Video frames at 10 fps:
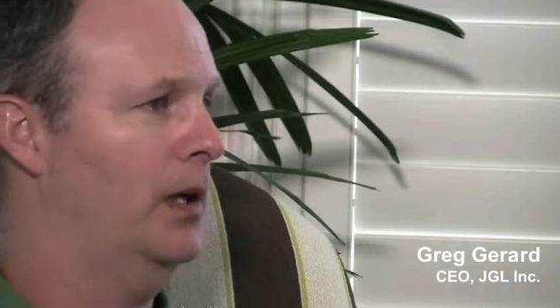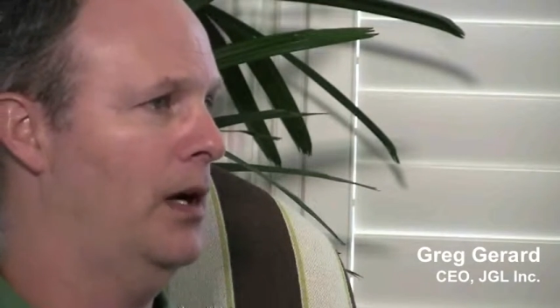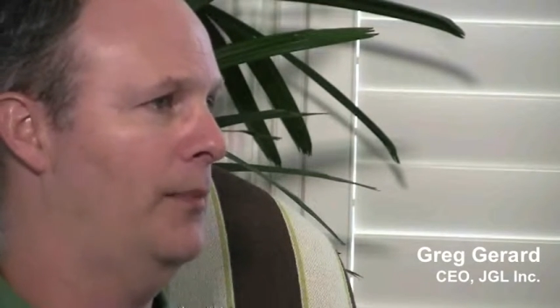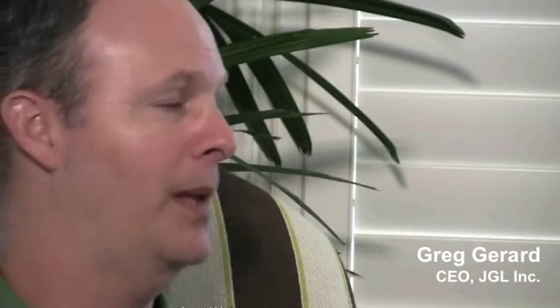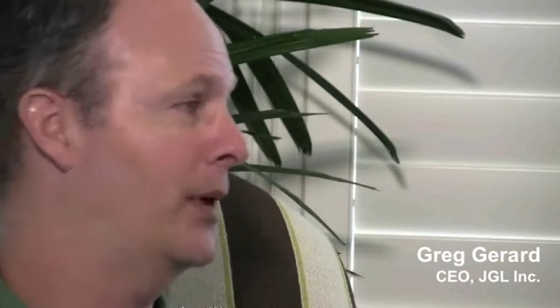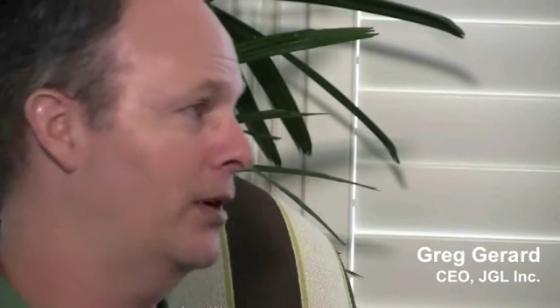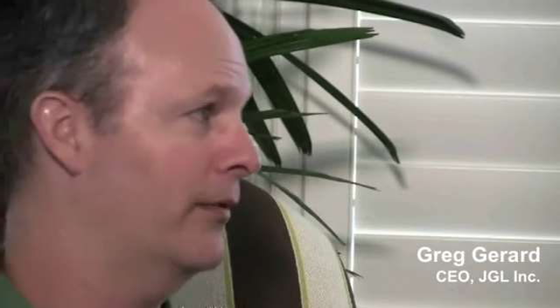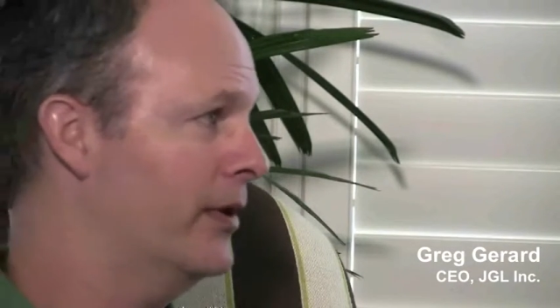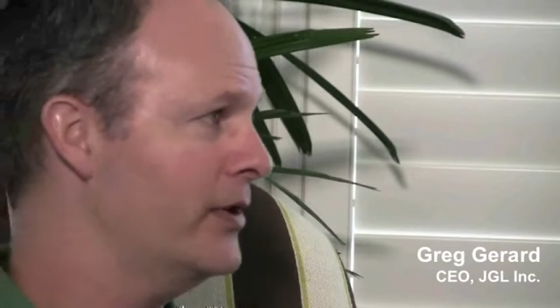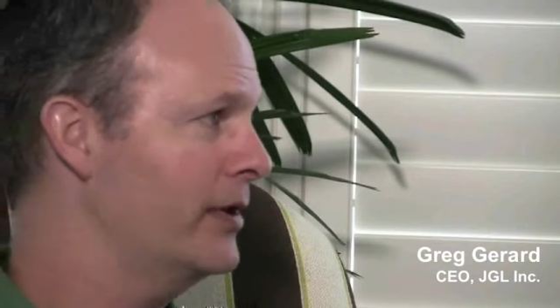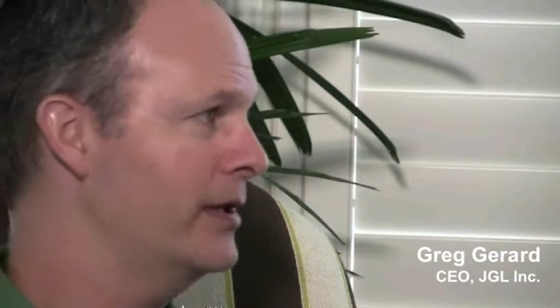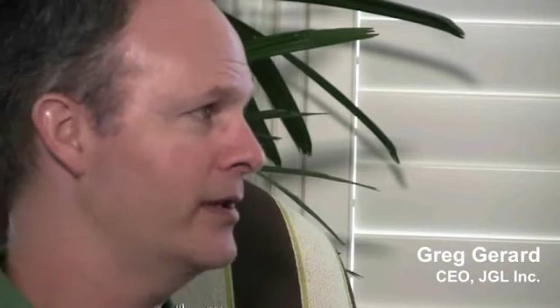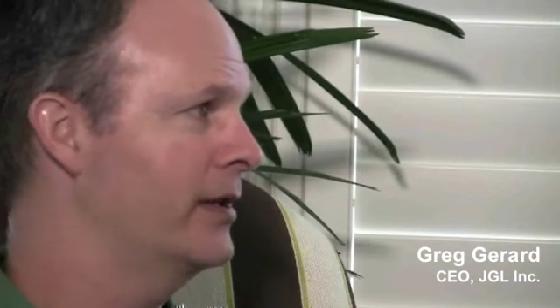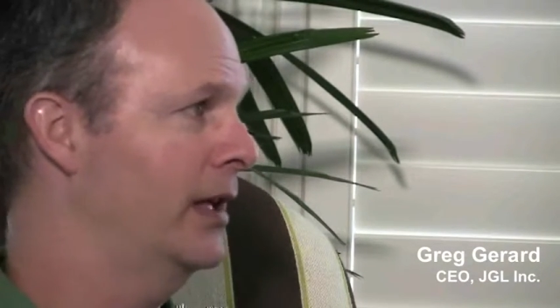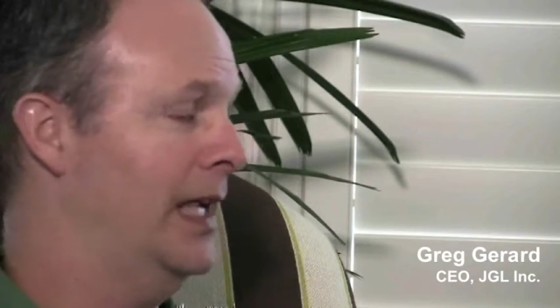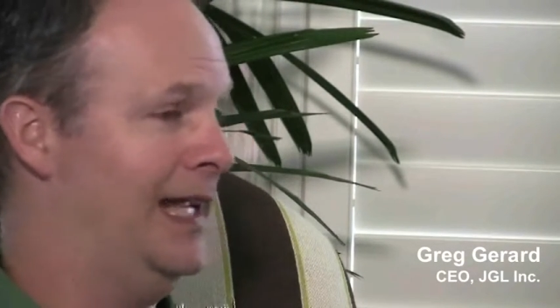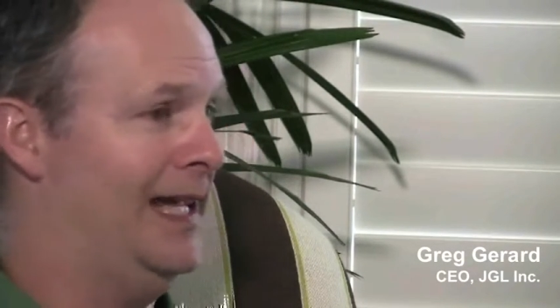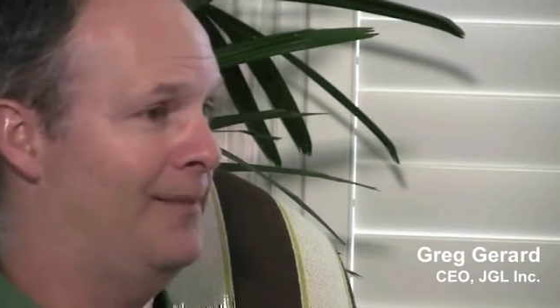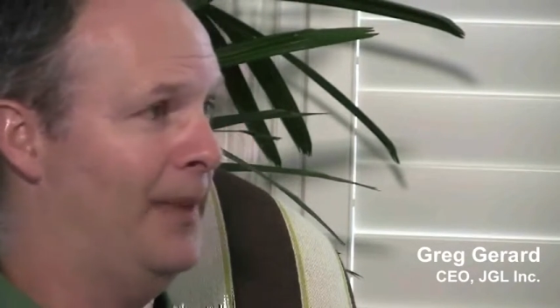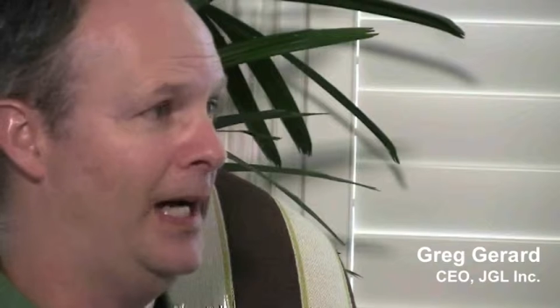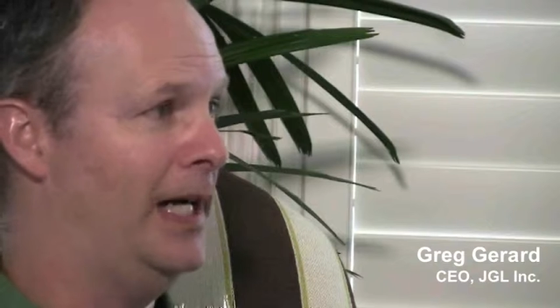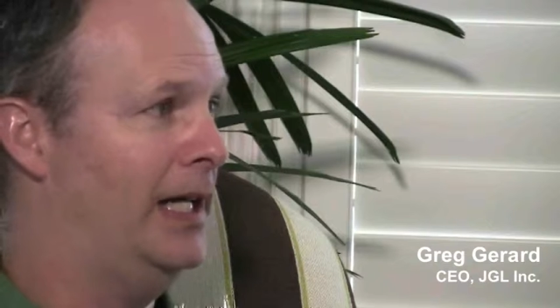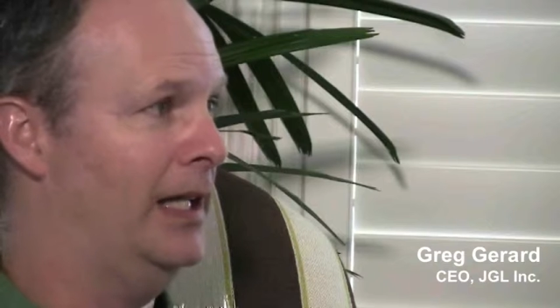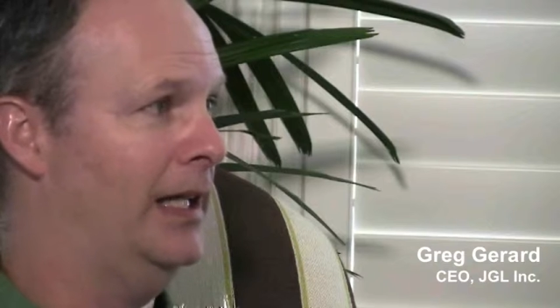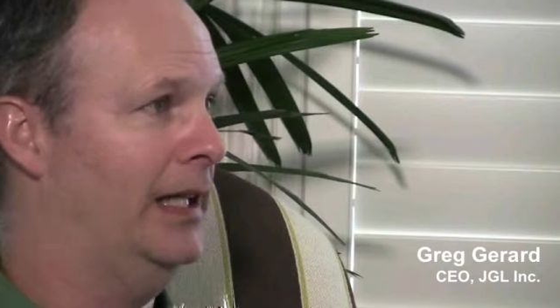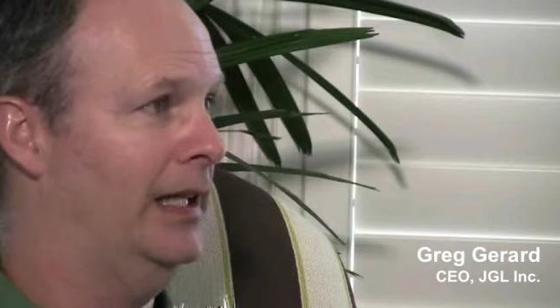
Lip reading: public universities, and by